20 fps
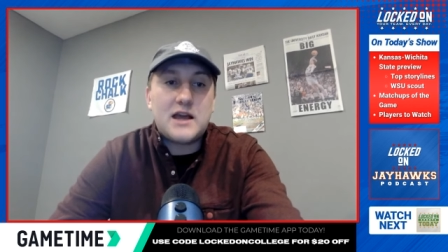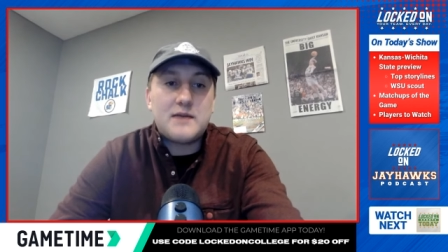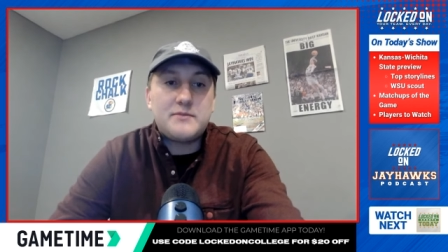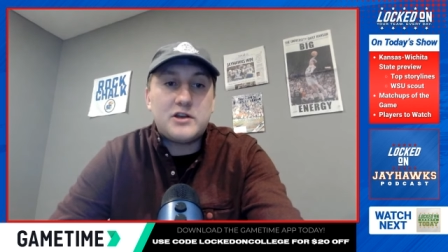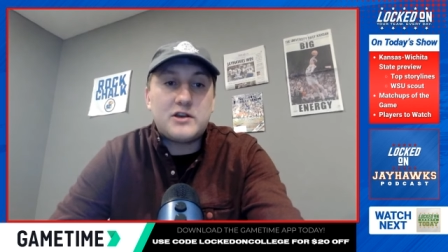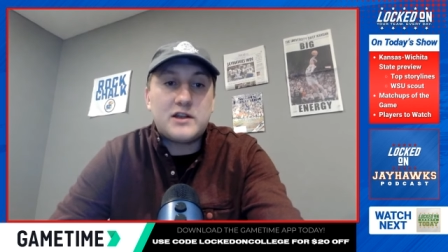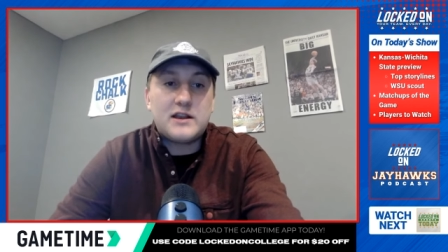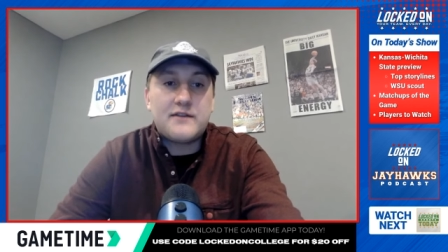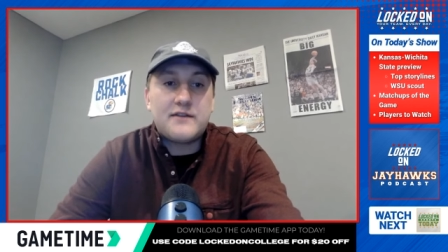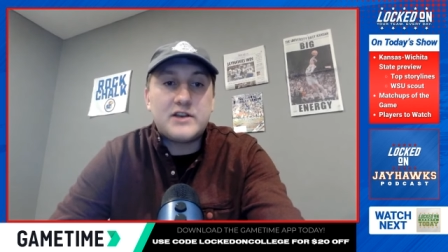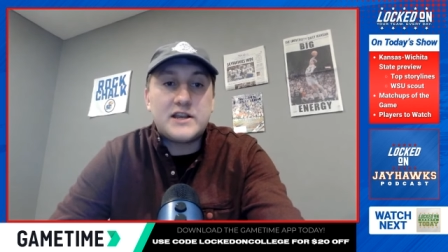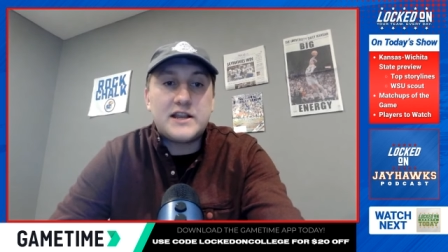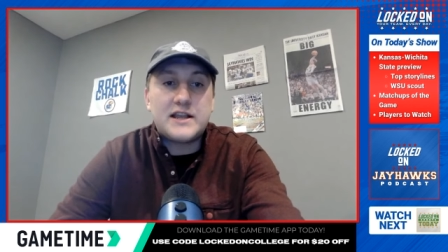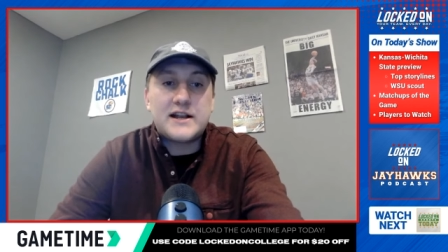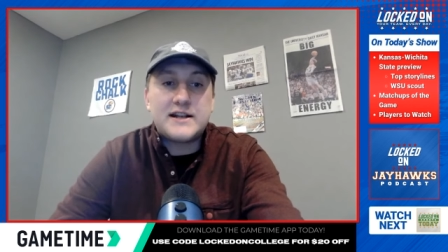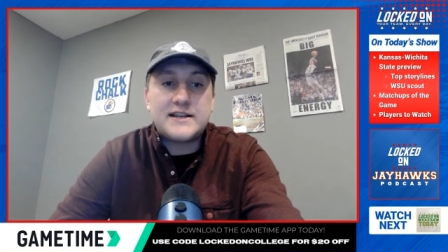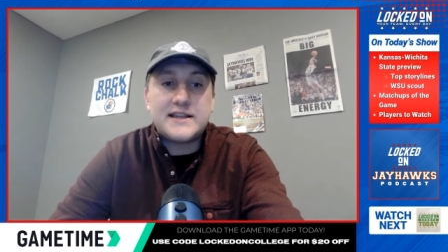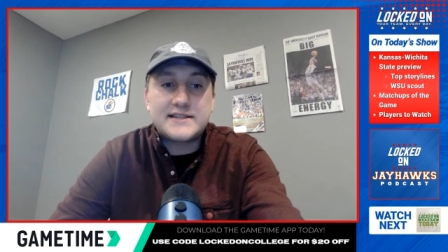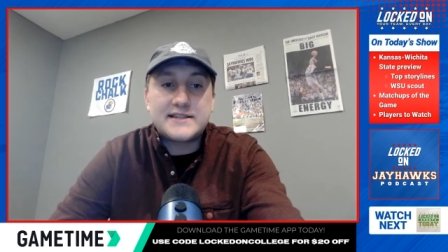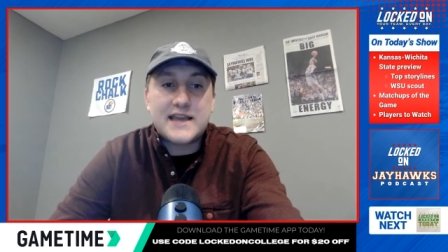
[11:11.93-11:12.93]
And you can even
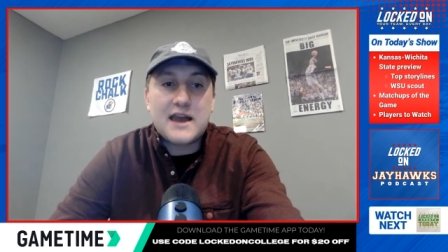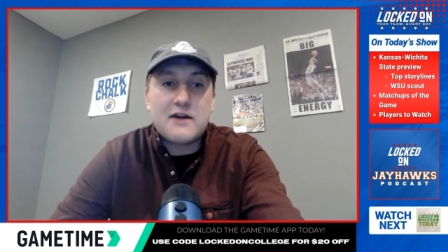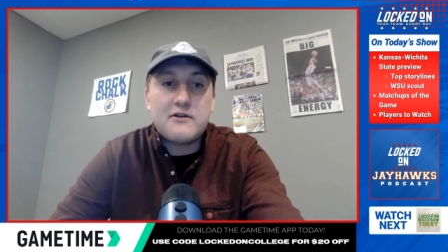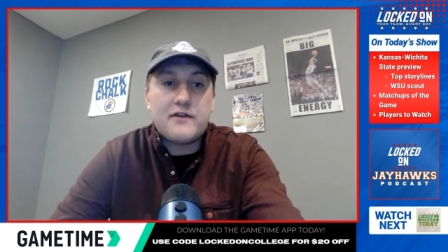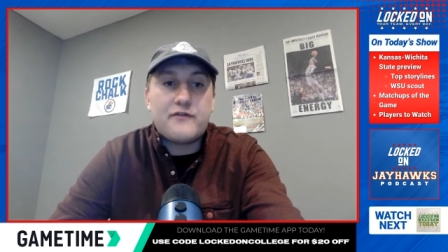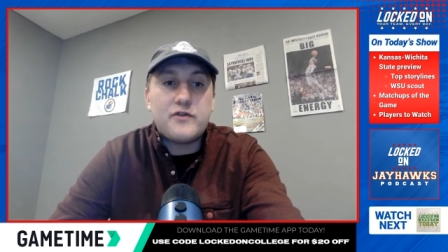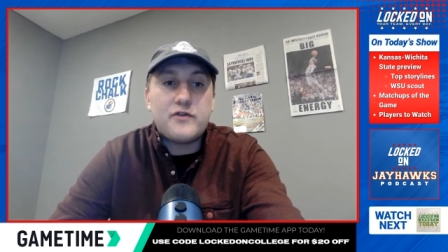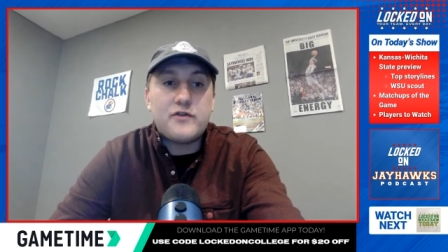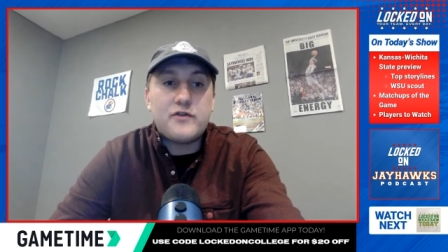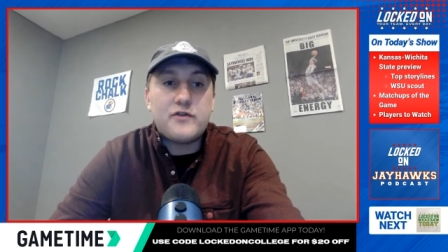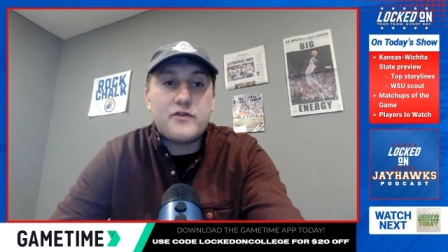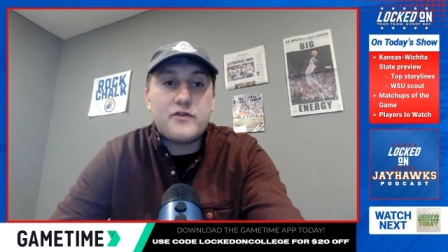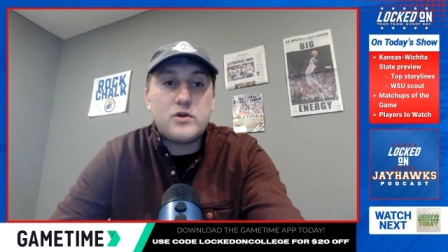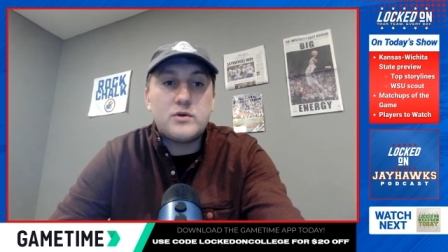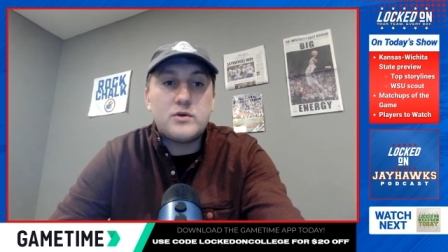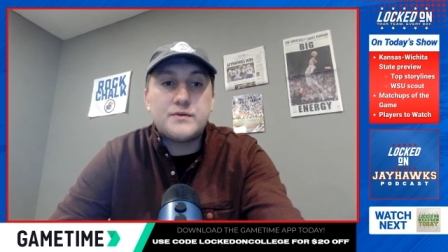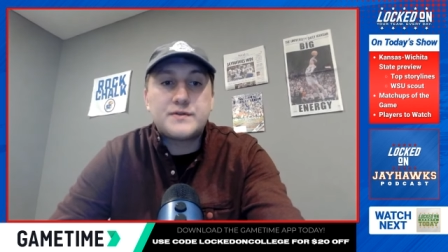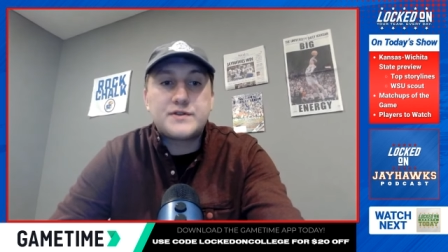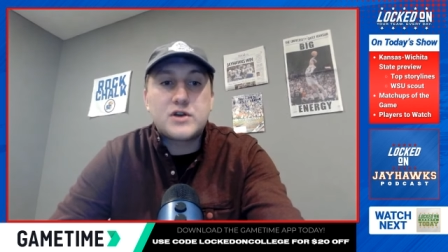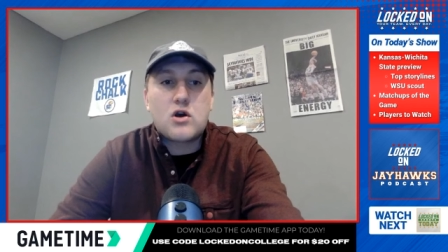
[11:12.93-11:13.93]
get a discount if you
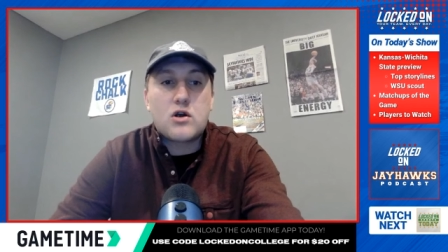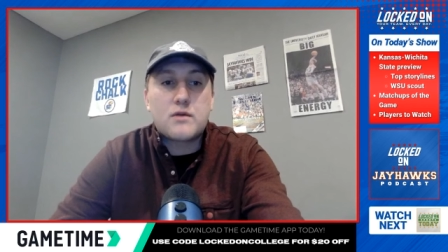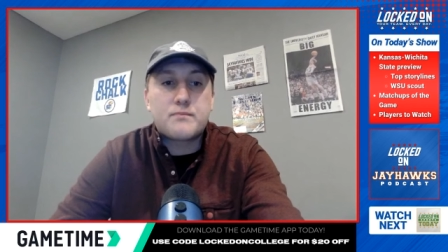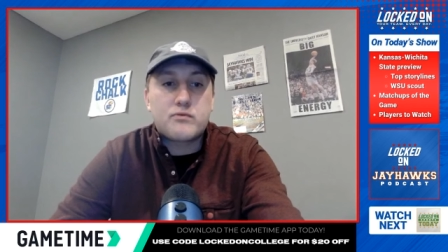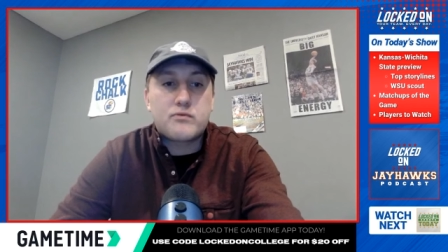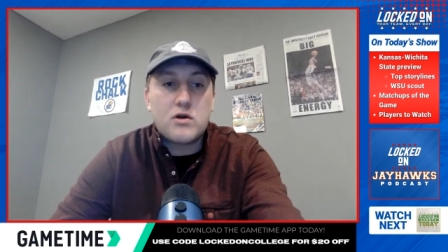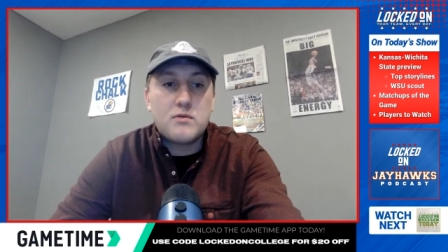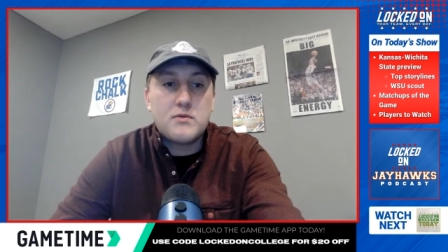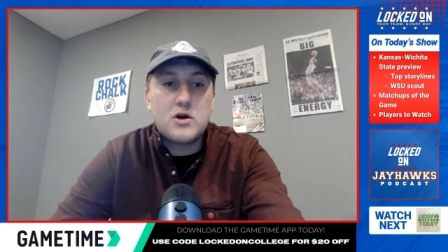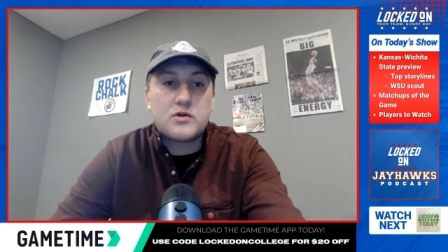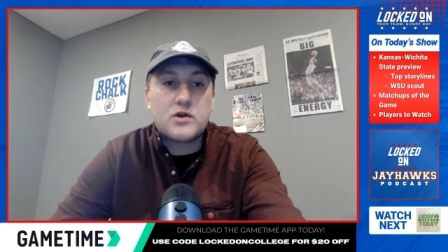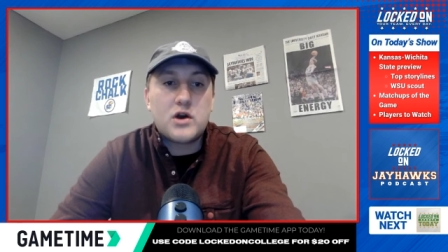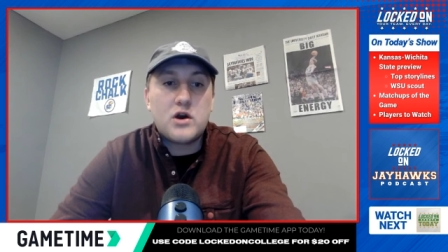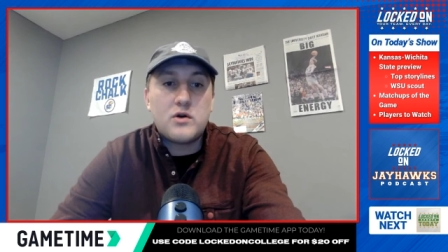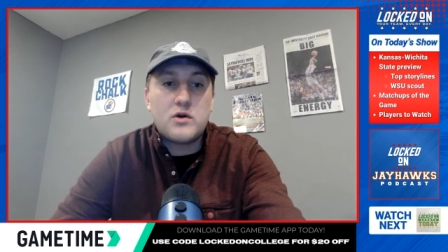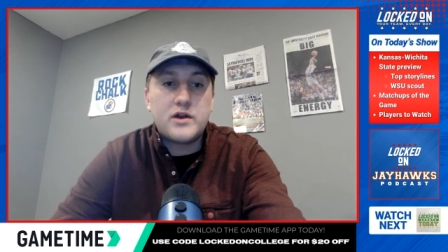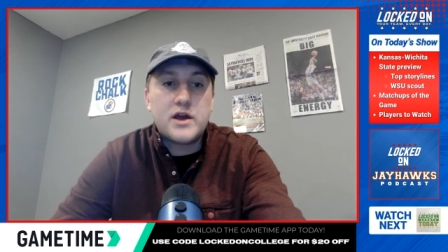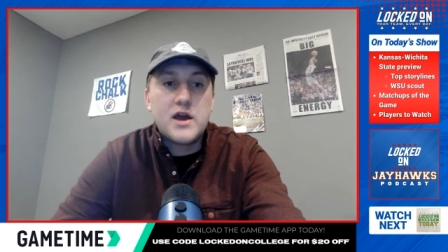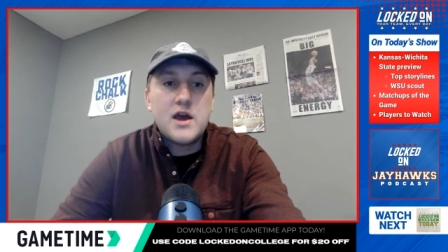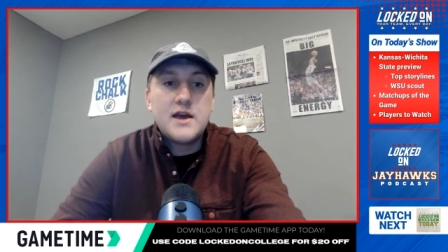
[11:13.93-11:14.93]
use our promo
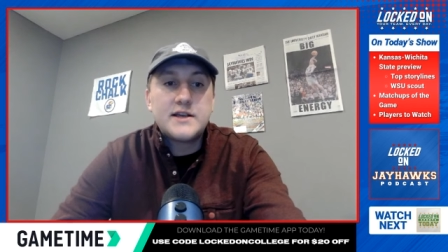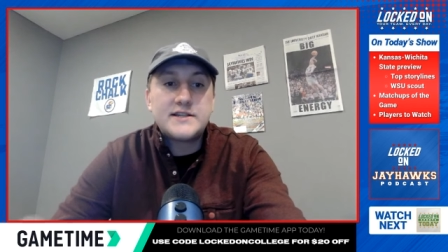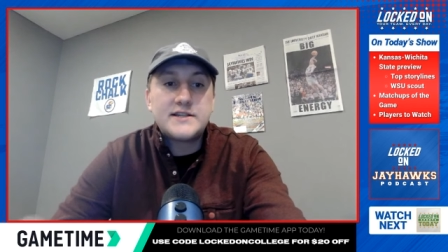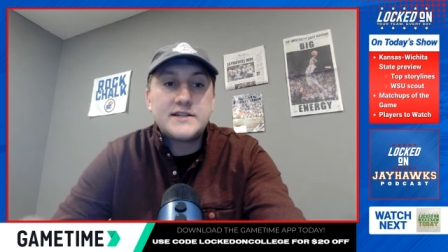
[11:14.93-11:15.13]
code.